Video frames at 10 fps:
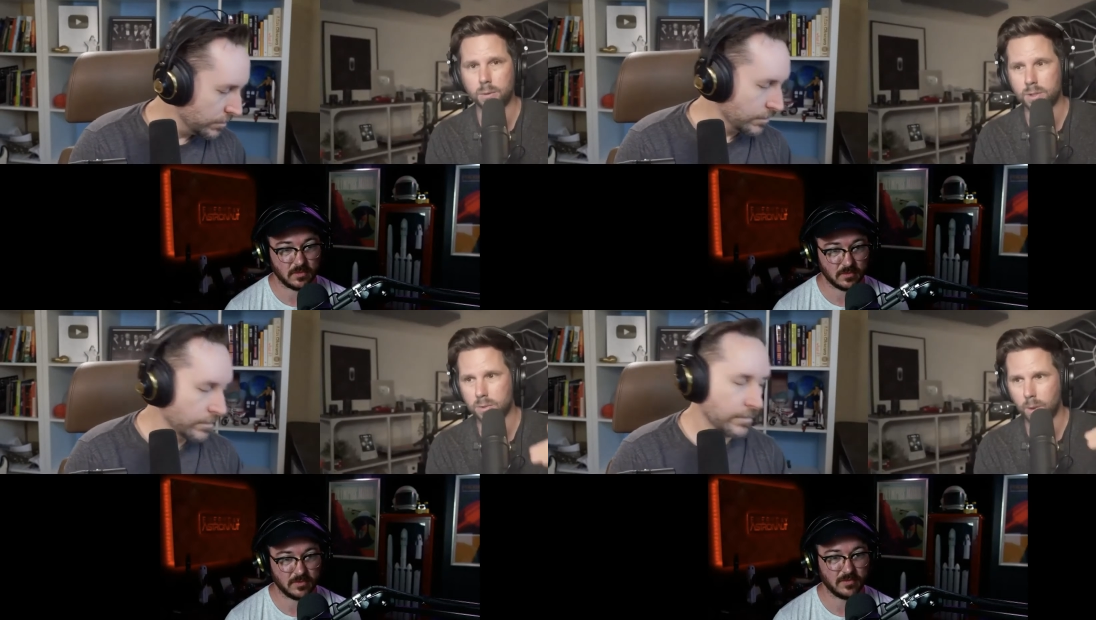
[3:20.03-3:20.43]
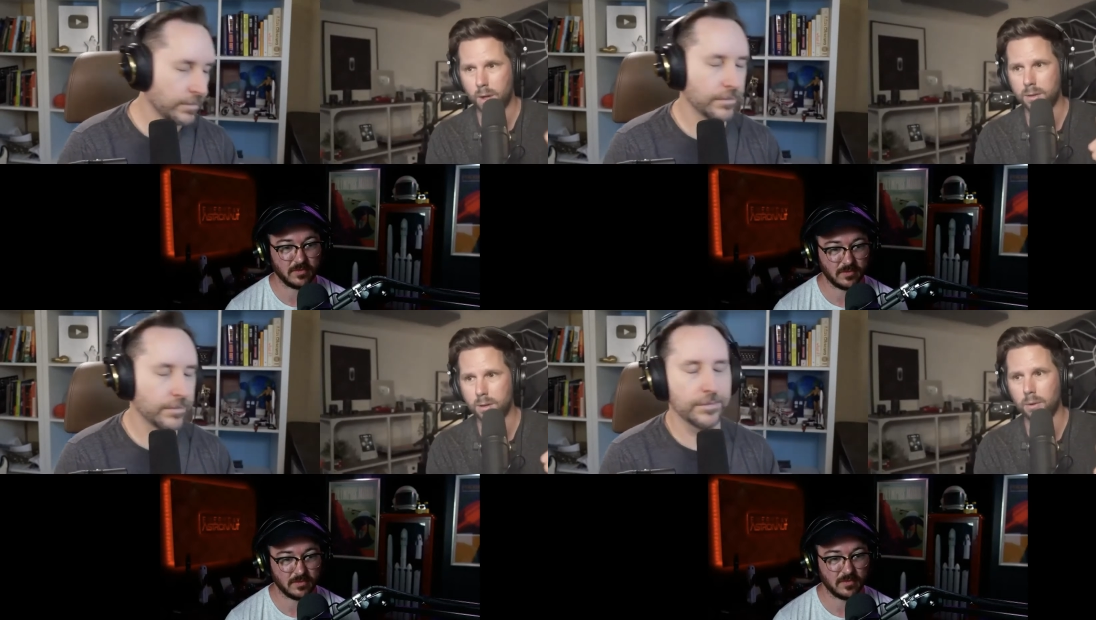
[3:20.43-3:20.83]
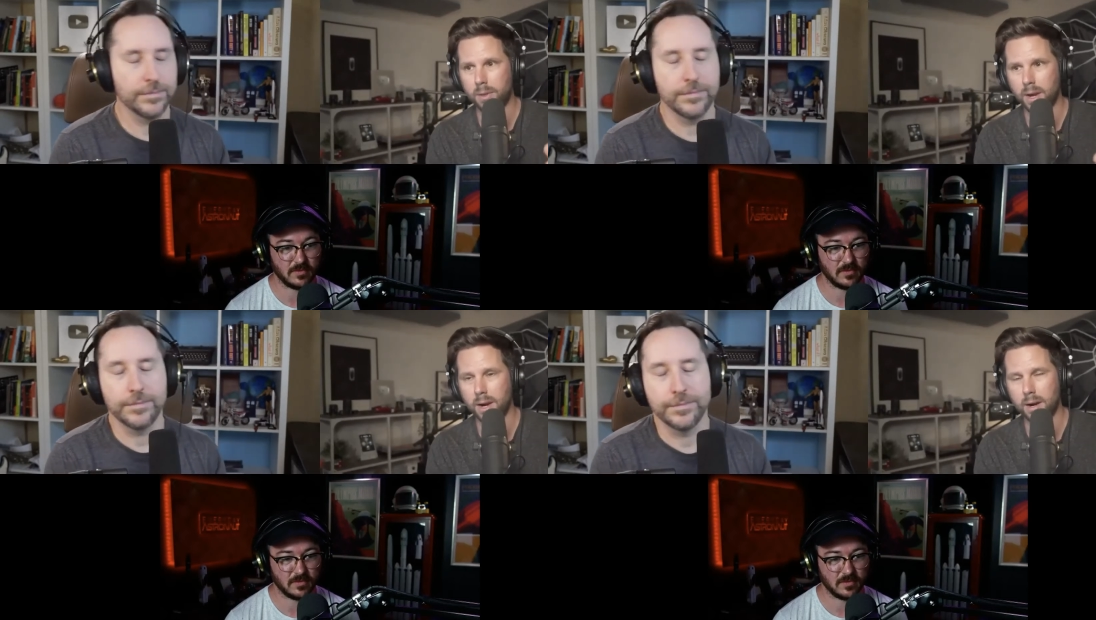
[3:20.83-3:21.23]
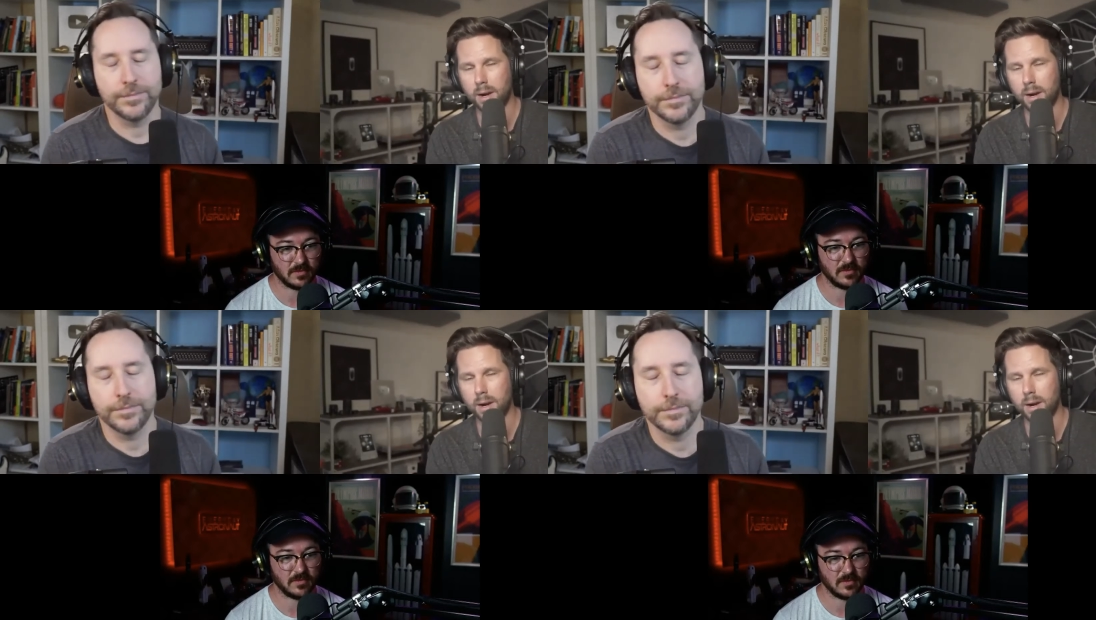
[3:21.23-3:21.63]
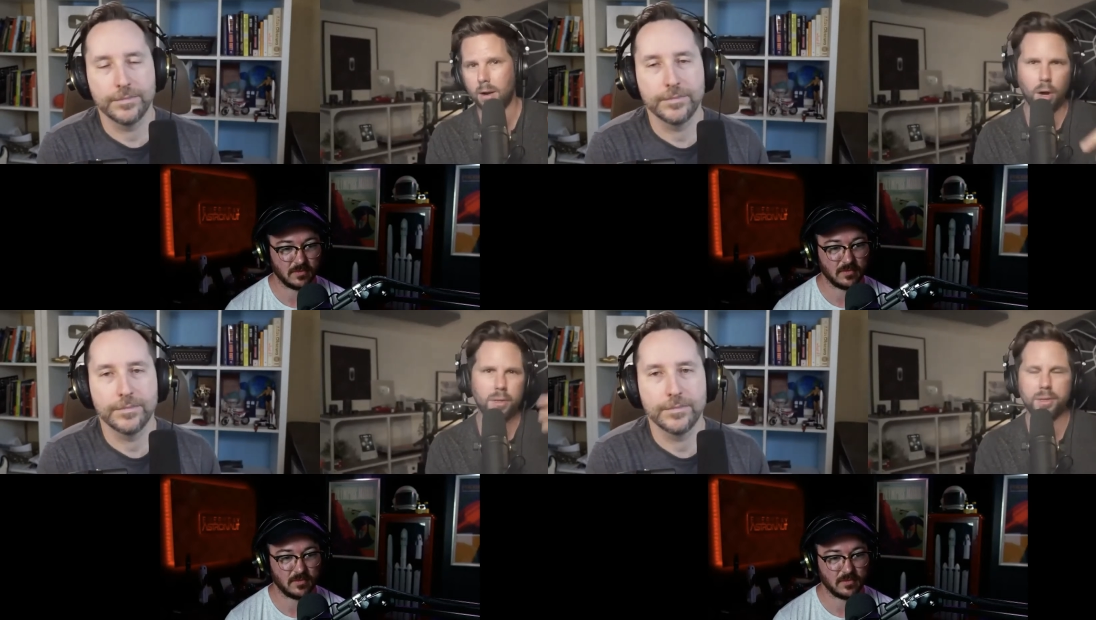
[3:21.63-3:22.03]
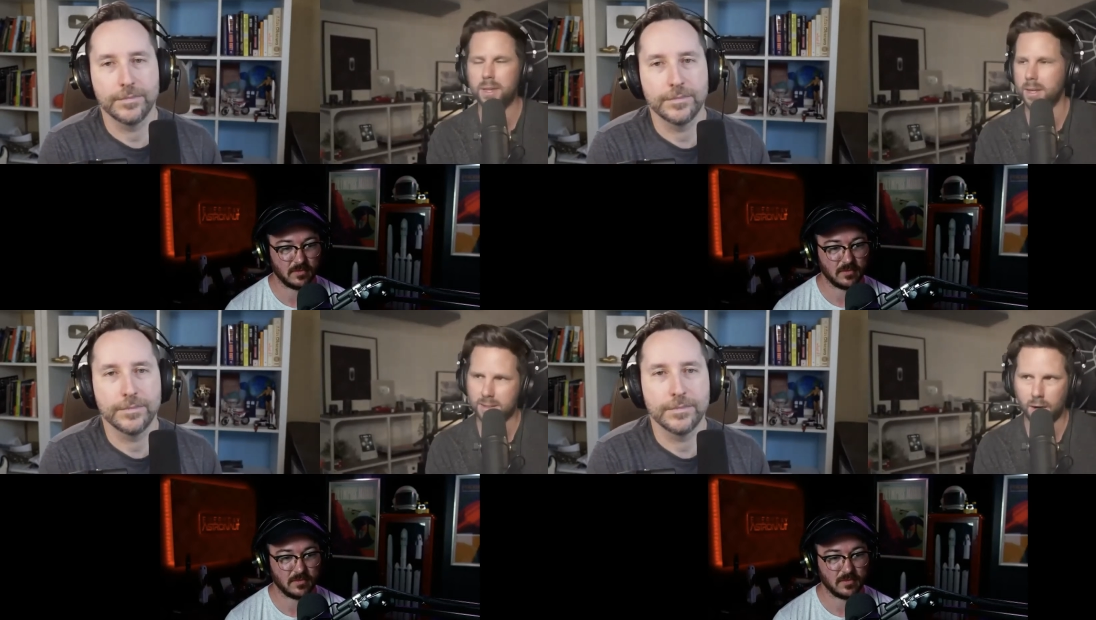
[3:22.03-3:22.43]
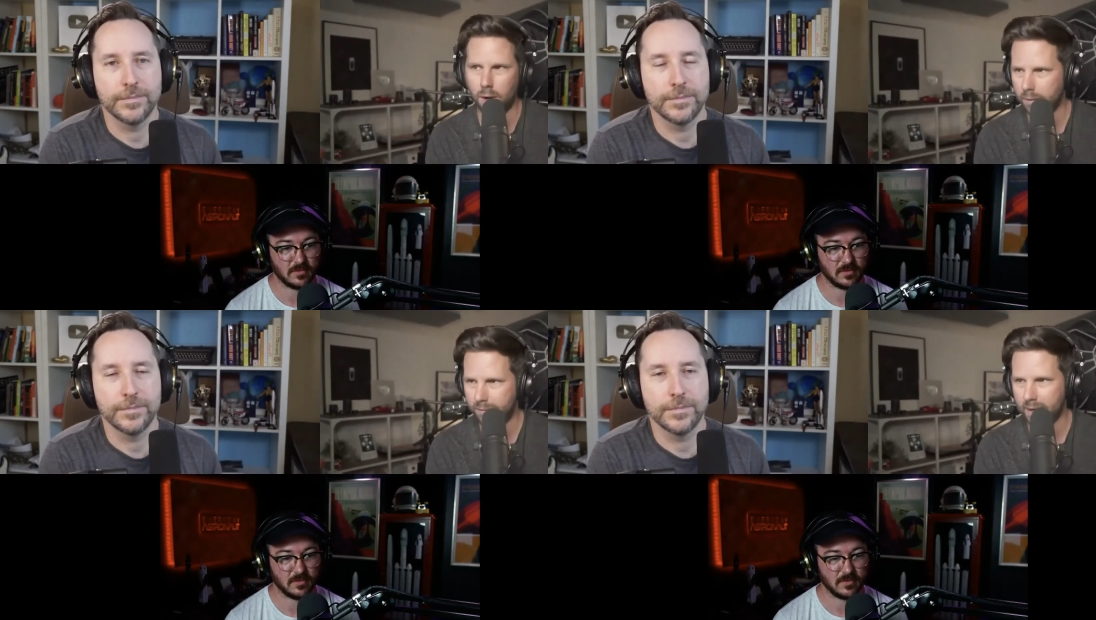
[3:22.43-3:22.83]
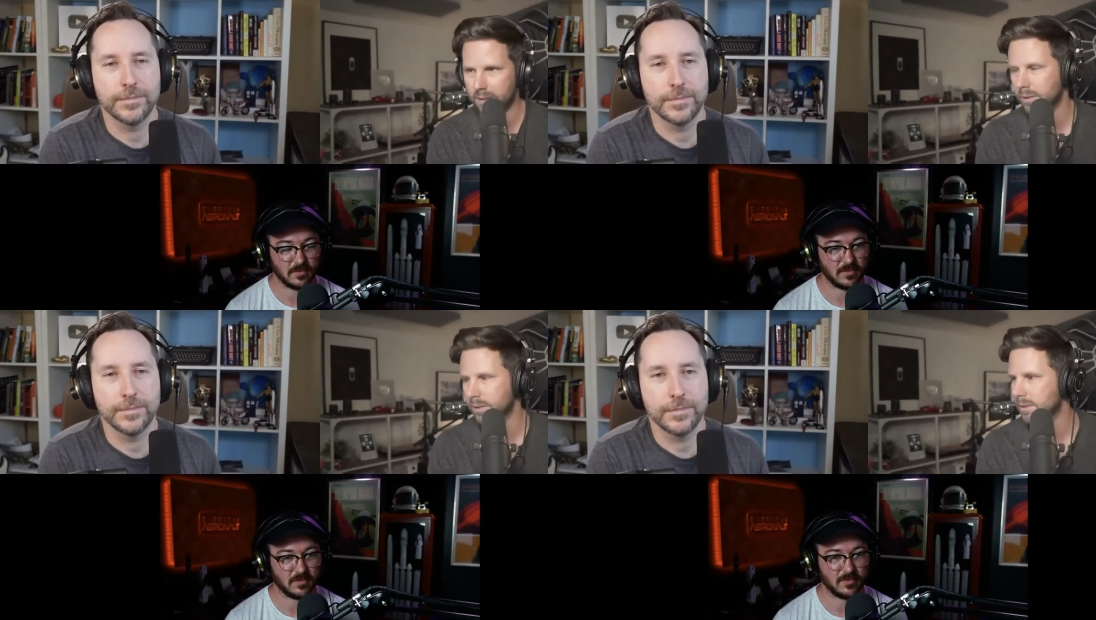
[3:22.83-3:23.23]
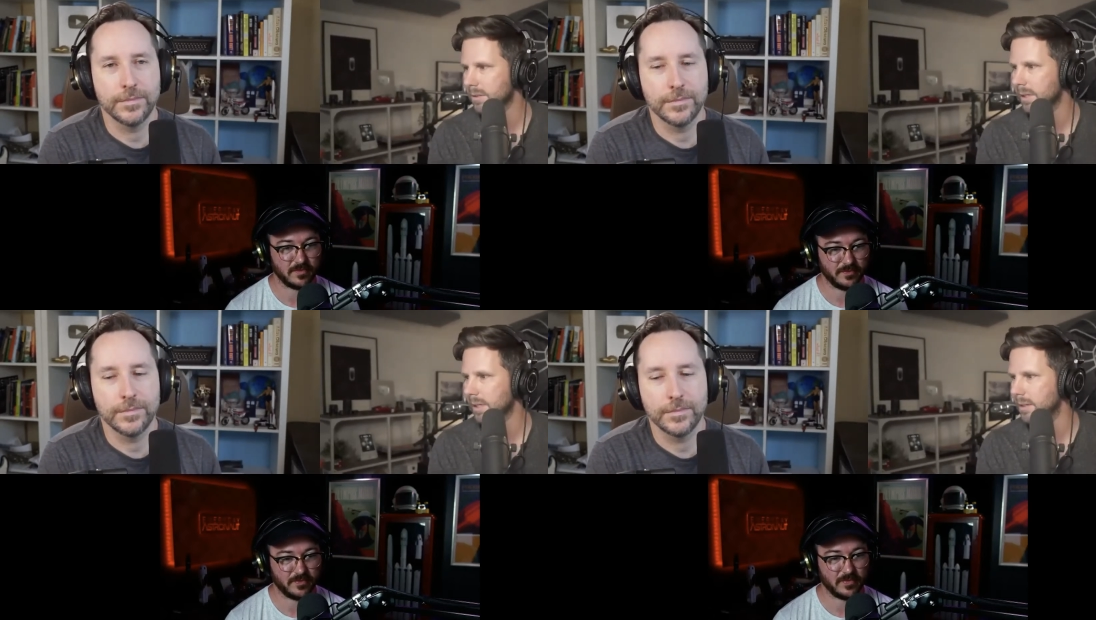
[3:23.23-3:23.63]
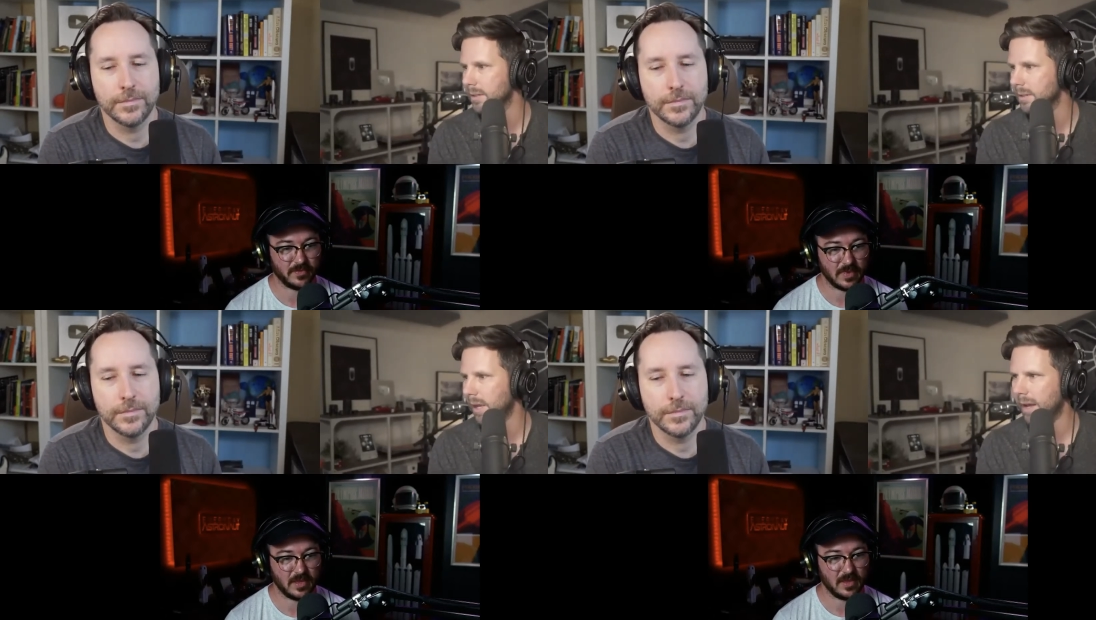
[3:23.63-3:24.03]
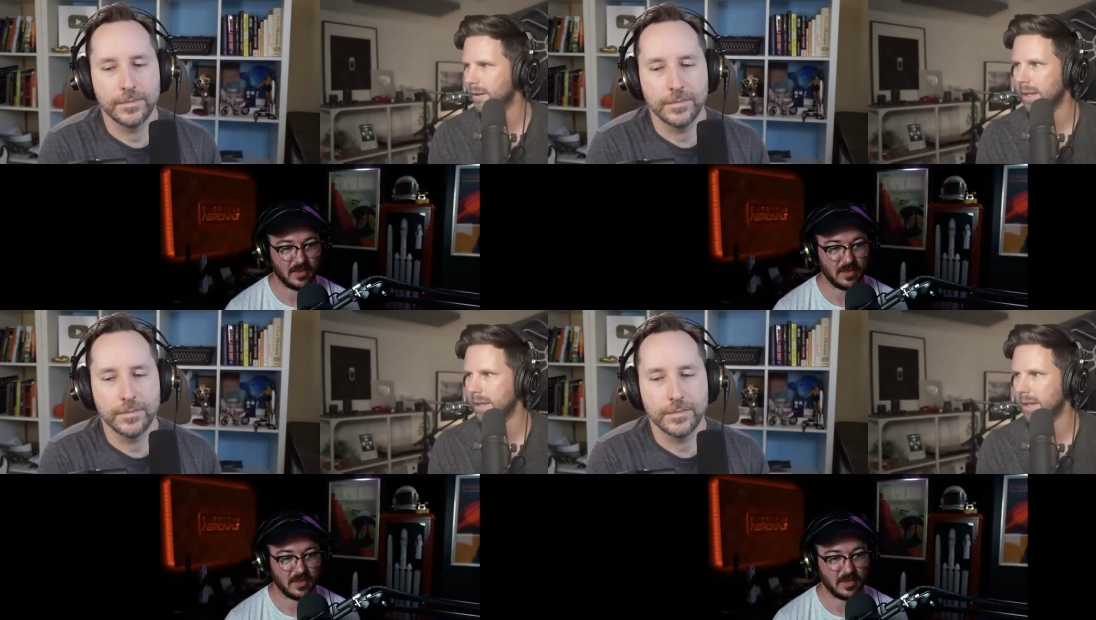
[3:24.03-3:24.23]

Speaker 1: which is mm-hmm. why you go there all the things yeah all the factors in the I,